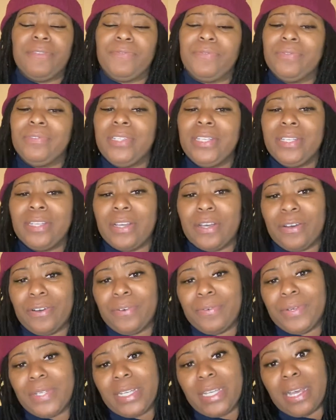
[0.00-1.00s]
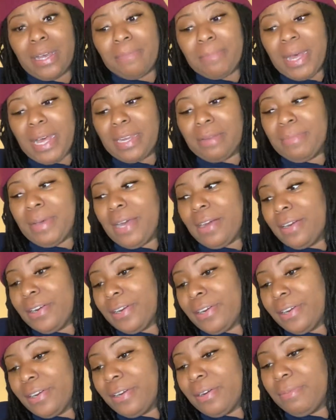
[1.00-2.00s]
would come out about
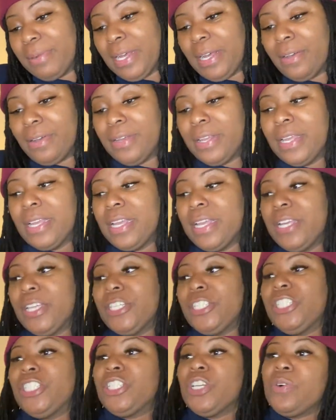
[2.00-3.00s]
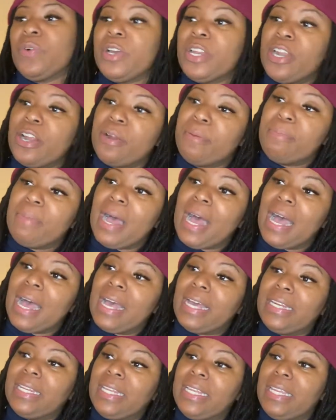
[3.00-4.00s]
her, about showing her
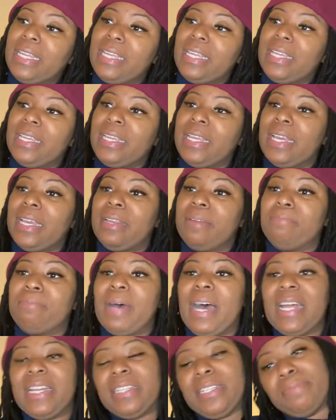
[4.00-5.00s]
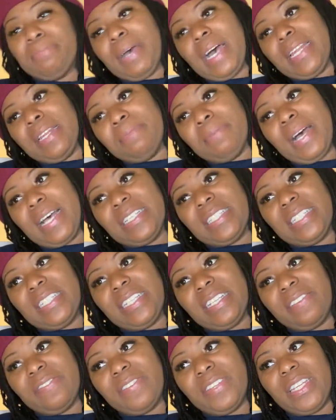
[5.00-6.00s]
body and body
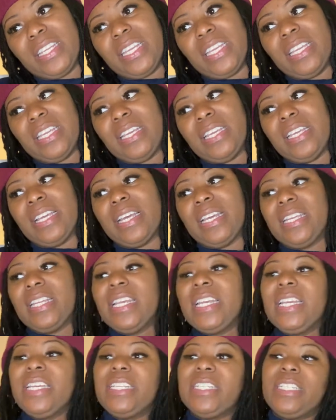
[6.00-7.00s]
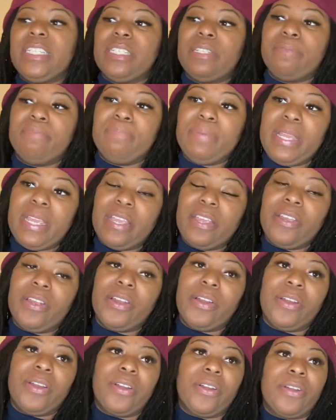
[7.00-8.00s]
positivity, and she's a big
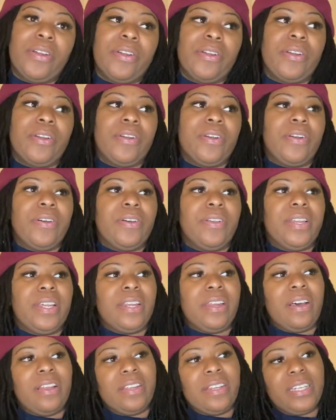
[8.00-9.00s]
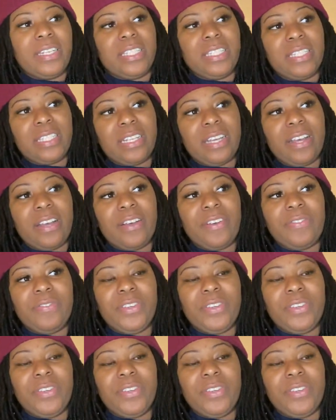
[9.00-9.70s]
girl and all of this stuff.